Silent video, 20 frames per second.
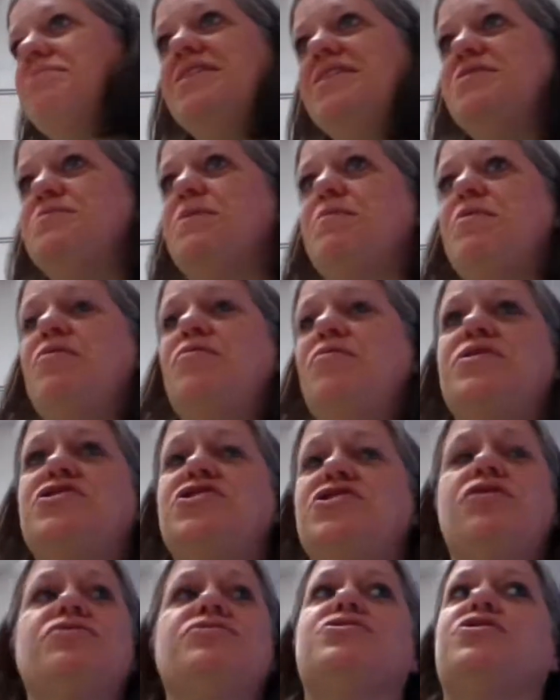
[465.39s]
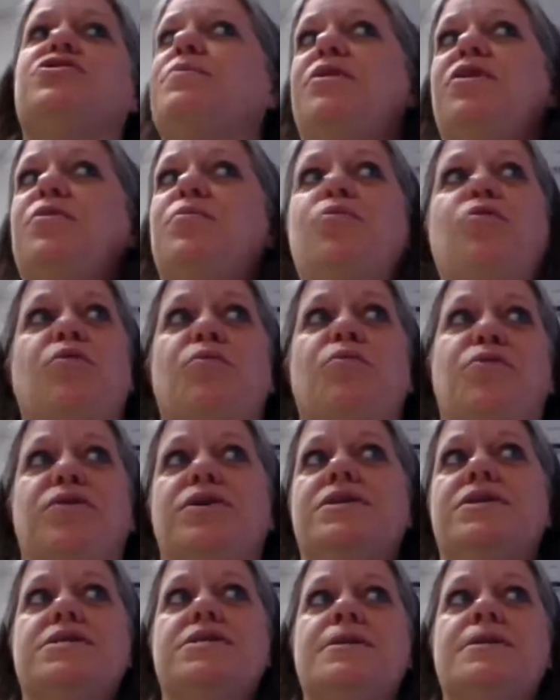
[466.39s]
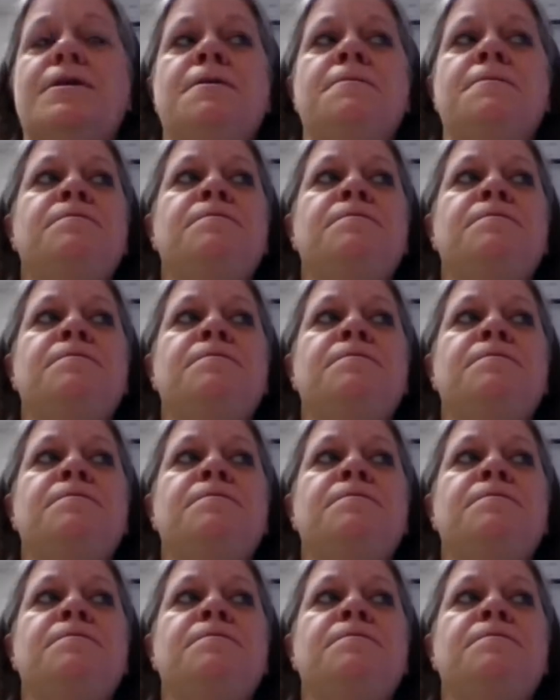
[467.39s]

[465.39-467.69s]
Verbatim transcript: because remember, rich girls don't marry poor boys.